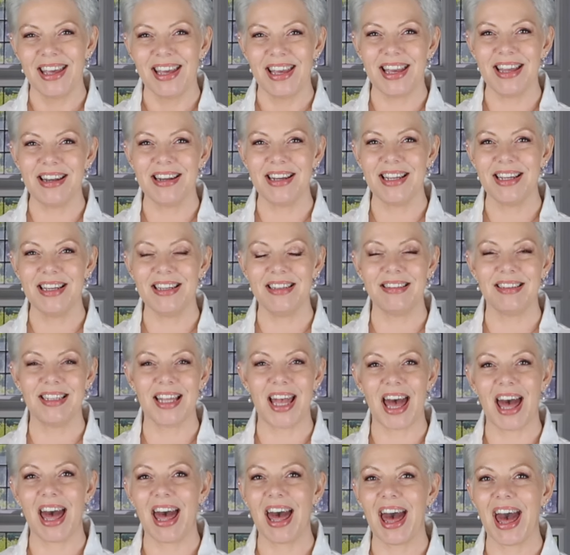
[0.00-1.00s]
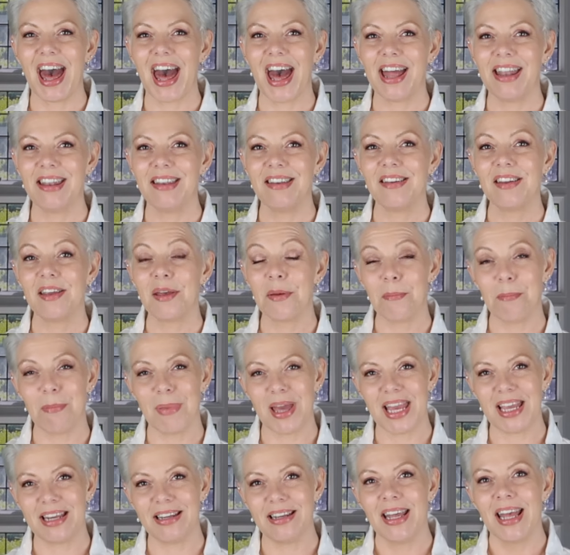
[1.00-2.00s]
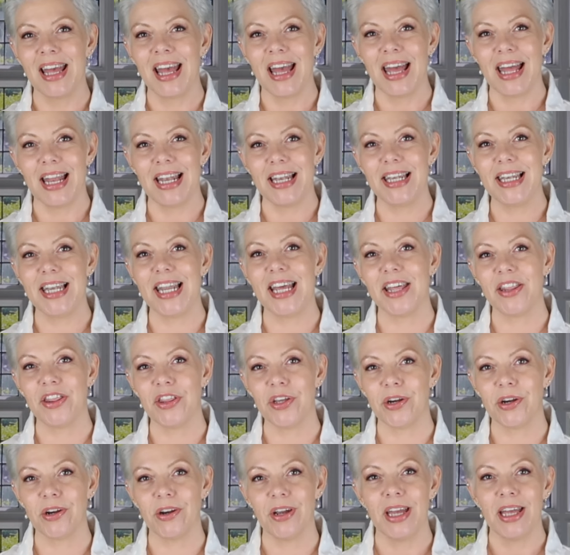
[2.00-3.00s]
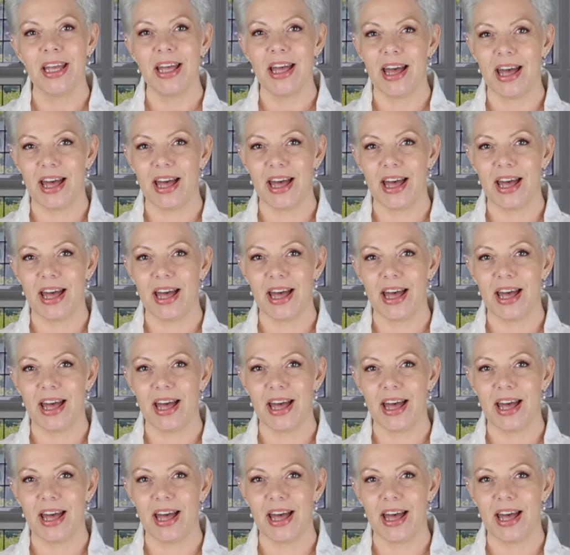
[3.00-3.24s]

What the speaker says: It is a handmade leather